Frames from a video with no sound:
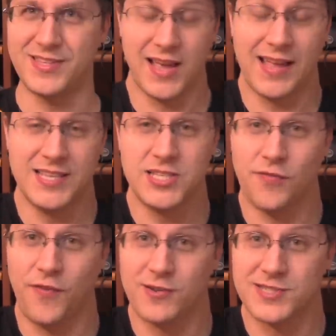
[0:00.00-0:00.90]
at least
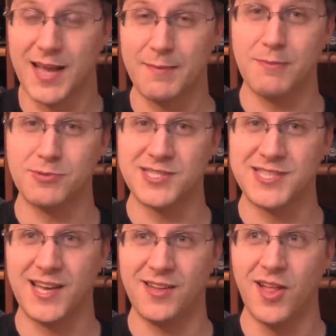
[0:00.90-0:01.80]
so far as I'm able to
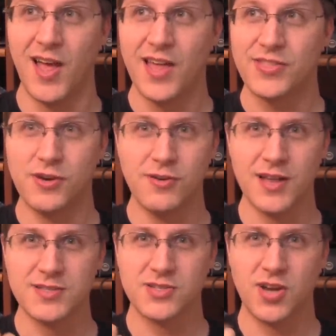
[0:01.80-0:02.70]
tell, they're
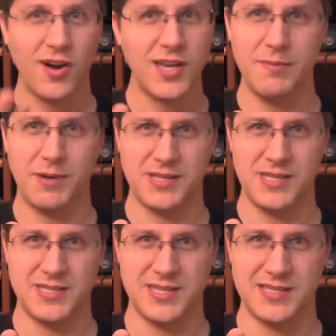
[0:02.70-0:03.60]
not talking about
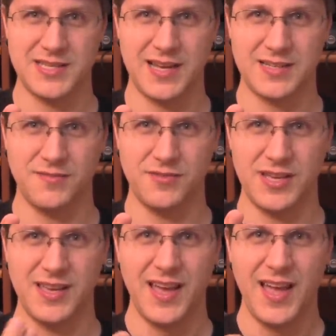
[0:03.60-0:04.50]
these things
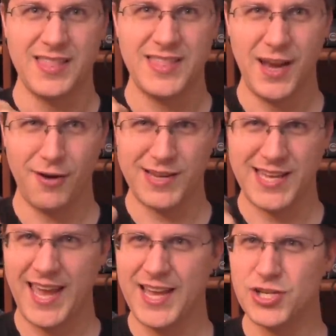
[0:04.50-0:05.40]
actively. They are
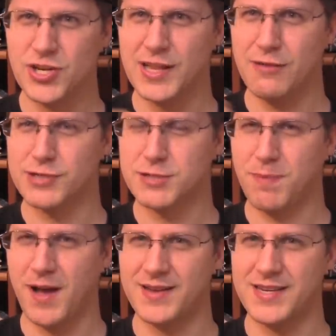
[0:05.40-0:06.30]
occasionally
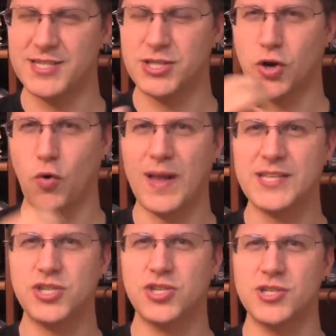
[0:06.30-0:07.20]
responding to
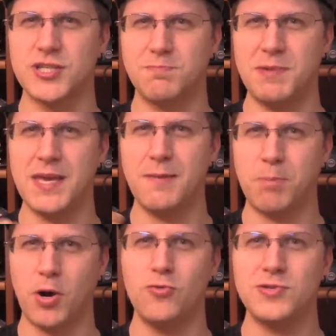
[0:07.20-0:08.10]
questions being
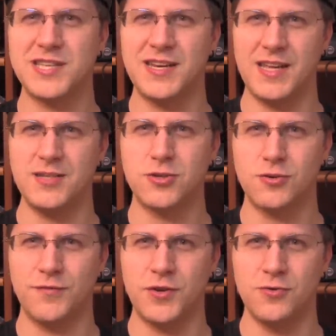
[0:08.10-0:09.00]
posed in
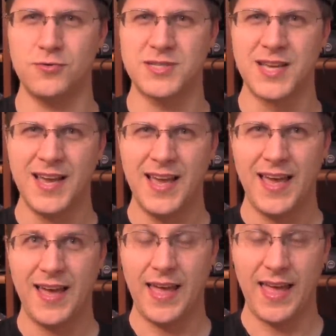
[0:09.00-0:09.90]
interviews.
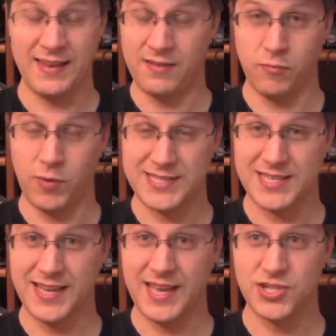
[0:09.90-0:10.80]
And when I
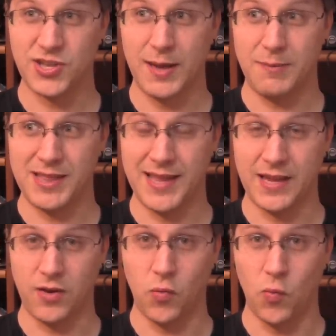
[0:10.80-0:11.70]
say occasionally, I mean
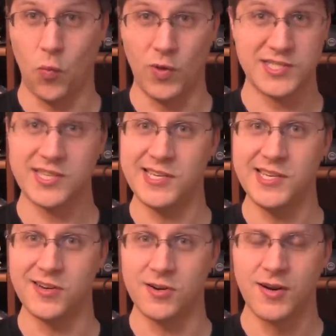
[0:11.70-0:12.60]
like once a
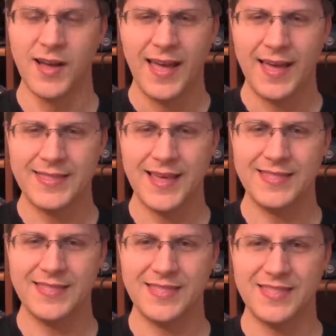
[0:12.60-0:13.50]
year. And
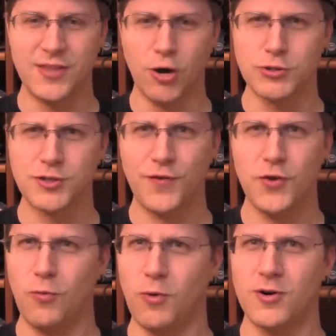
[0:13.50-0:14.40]
then those
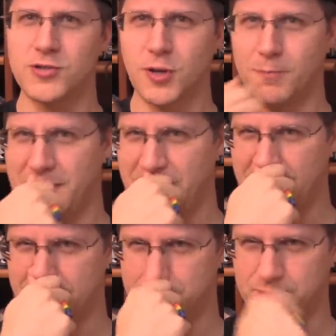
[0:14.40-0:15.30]
few words are
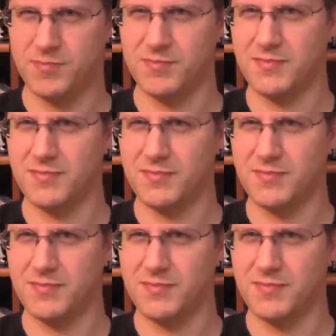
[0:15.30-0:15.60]
being